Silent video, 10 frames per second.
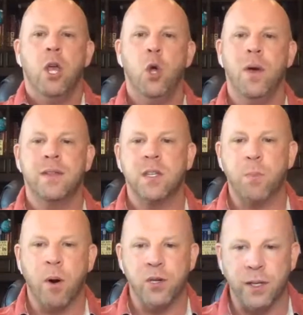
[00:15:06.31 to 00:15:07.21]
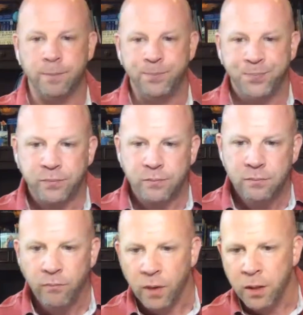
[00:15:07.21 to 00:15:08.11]
who is this person?
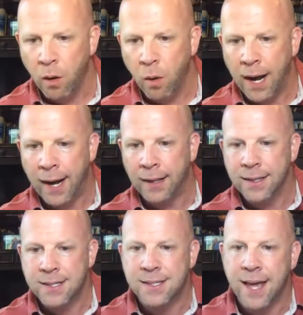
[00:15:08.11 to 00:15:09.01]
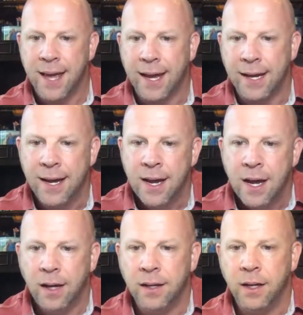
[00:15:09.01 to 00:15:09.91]
Let's say
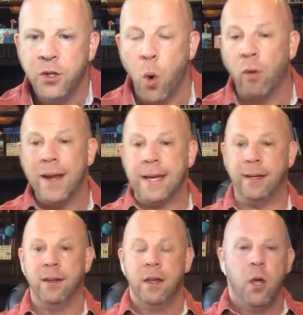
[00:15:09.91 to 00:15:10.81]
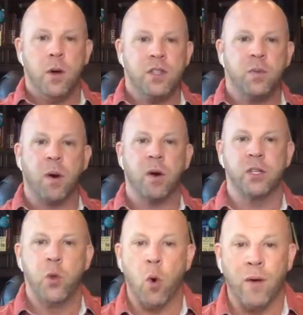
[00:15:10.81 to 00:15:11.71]
Doreen. Who is this
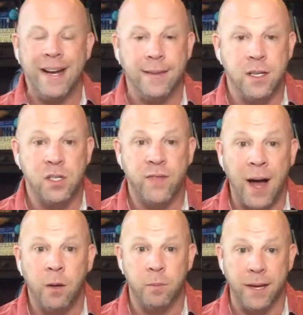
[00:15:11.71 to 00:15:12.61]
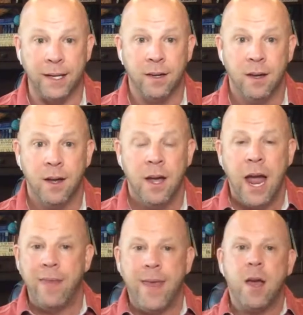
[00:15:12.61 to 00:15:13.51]
person, Doreen, that just followed me?
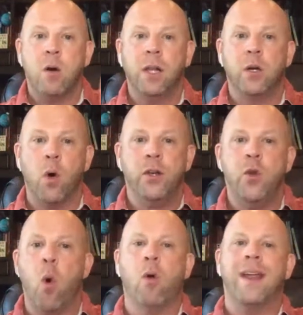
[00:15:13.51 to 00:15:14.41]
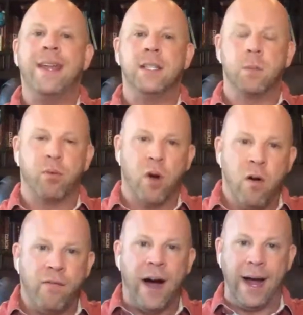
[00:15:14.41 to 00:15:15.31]
And they go click on Doreen's
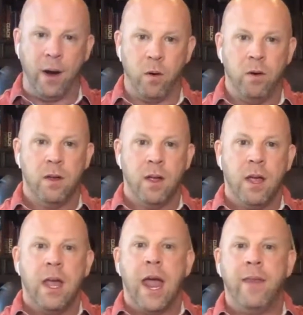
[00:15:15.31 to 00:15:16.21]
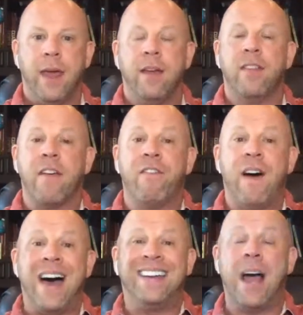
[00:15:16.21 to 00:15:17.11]
profile, and they
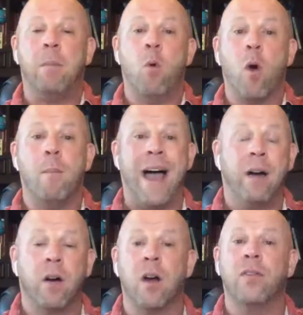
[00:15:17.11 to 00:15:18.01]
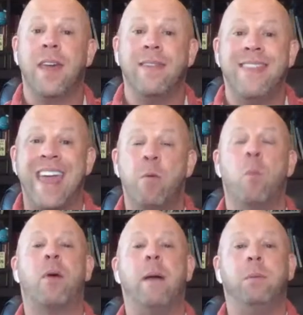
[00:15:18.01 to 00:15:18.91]
find out more about her. Then they will
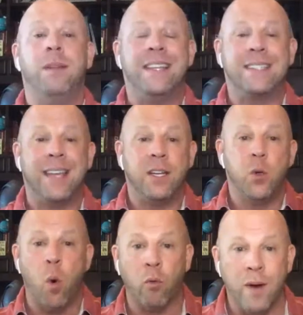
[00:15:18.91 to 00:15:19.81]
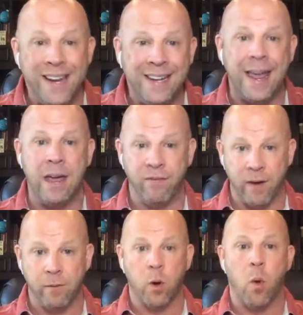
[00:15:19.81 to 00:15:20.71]
probably send Doreen a
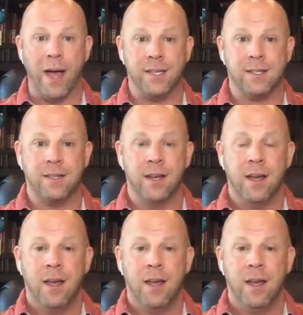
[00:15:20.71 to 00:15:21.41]
friend request,